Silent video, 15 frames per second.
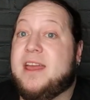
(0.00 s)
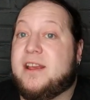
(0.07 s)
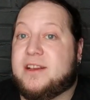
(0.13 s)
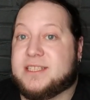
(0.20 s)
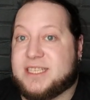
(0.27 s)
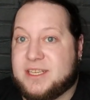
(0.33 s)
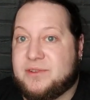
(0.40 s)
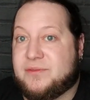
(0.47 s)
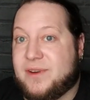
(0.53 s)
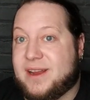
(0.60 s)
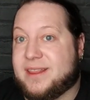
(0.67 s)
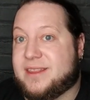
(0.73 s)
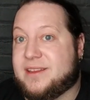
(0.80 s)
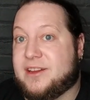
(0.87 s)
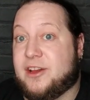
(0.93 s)
because I do
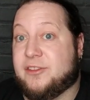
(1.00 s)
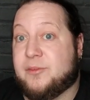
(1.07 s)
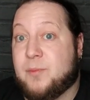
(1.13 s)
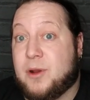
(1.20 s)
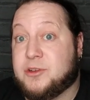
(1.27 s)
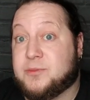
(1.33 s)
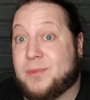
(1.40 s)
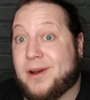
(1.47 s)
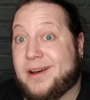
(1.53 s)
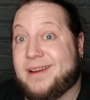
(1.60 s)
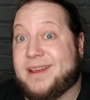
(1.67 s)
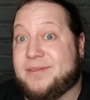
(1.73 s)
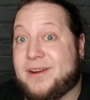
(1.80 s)
find on the most part,